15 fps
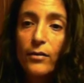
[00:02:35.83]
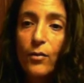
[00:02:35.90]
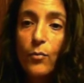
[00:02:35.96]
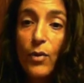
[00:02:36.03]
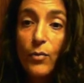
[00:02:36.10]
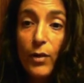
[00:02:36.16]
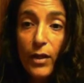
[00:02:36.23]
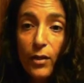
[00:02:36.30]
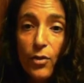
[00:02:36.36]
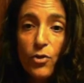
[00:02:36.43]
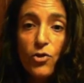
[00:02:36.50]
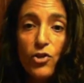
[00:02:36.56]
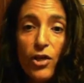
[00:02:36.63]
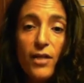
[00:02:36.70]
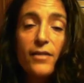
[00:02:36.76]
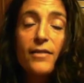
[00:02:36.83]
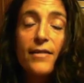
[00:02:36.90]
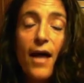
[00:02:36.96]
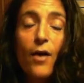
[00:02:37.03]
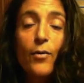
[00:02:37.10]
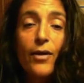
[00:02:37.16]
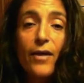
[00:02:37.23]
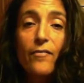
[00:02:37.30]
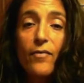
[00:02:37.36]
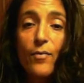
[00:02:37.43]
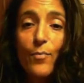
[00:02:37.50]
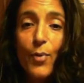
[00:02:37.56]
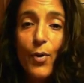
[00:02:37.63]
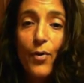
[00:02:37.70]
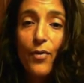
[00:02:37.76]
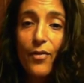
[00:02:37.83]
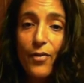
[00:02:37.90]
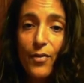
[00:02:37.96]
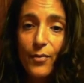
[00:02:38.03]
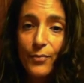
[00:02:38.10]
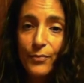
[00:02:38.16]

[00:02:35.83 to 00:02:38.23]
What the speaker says: when we learn she has now given birth.